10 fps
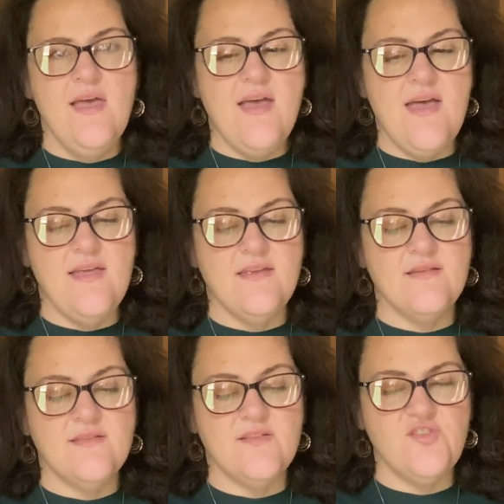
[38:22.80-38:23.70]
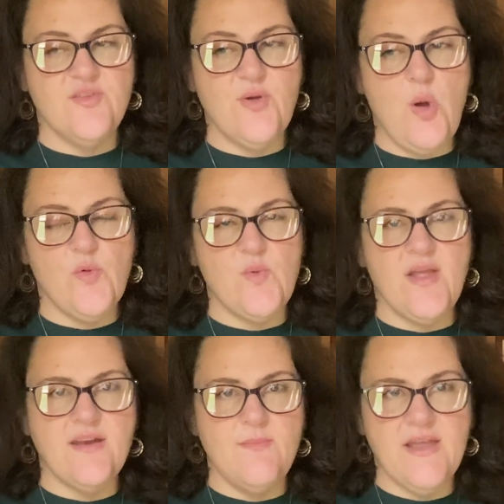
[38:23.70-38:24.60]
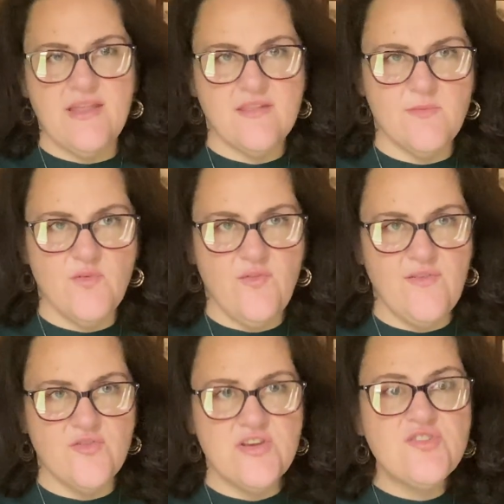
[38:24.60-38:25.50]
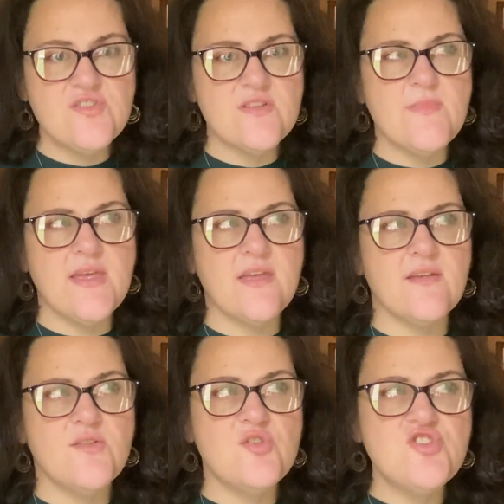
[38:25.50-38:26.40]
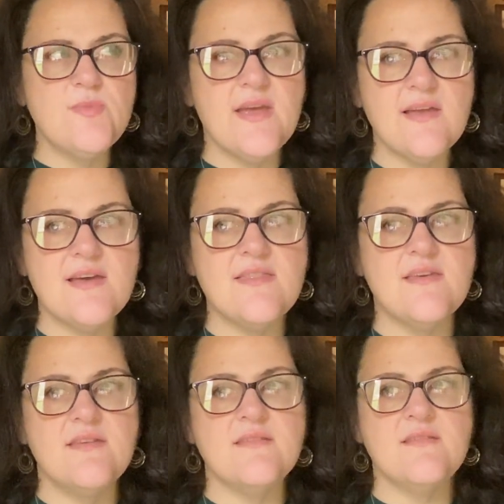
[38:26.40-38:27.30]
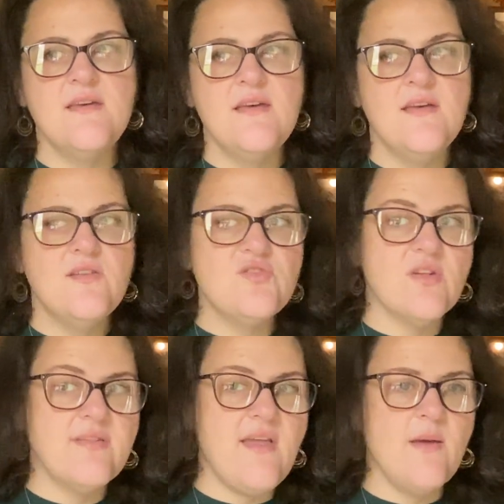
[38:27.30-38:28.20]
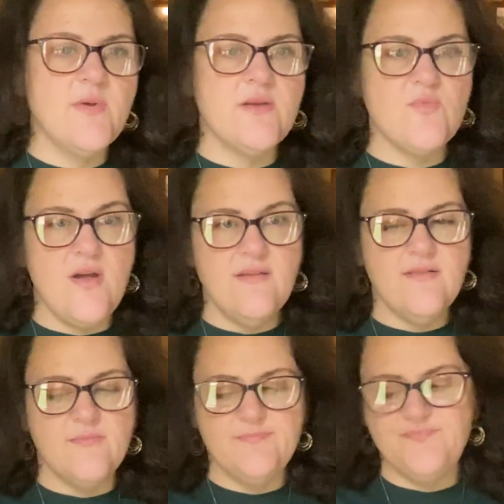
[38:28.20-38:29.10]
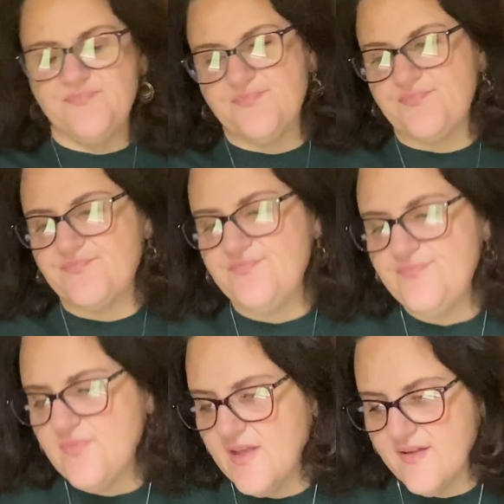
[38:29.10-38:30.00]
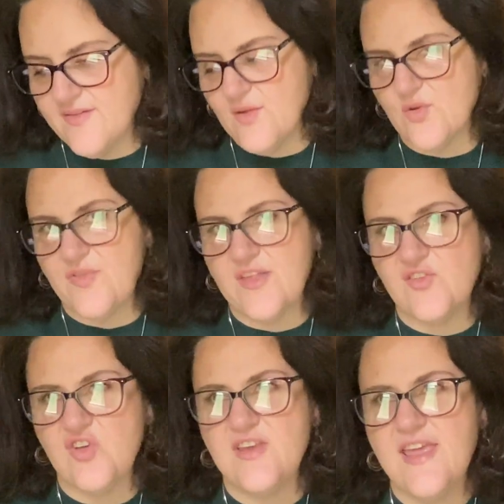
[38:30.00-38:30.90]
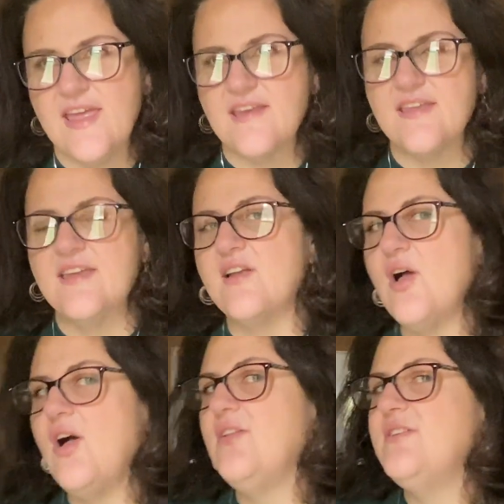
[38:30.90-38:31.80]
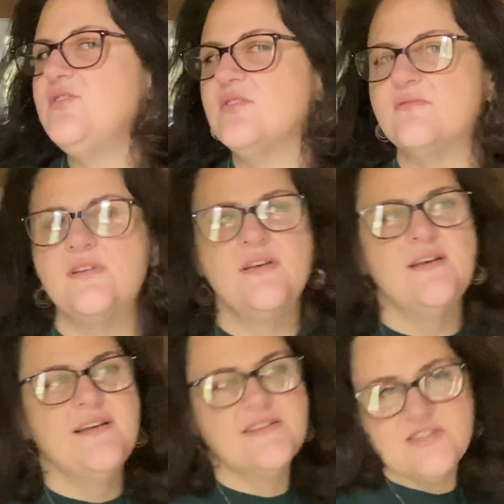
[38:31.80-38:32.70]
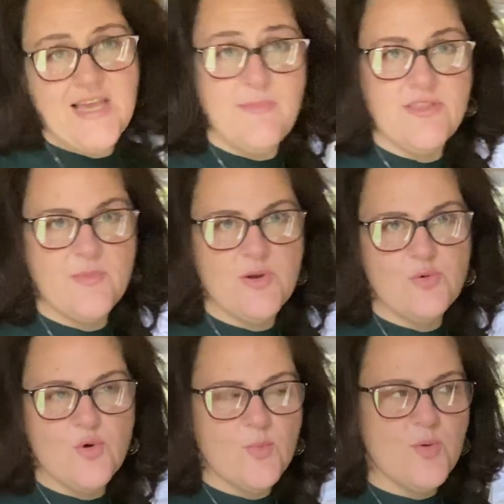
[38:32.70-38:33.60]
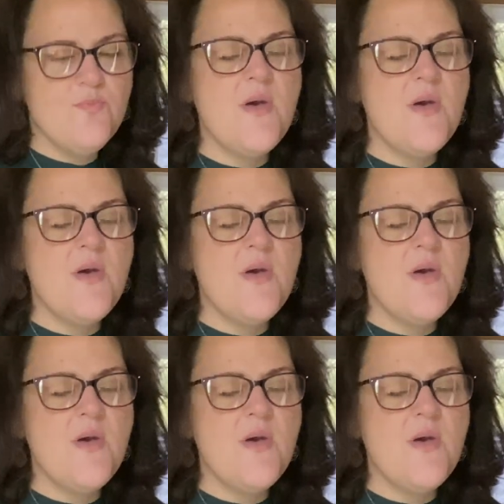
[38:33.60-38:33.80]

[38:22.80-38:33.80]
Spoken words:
And since she's going to be home this weekend, I'm making some of her favorite dishes. I'm making sushi bake and then just salmon and rice. Because those are things she can't get at college. She can't make them in her dorm room.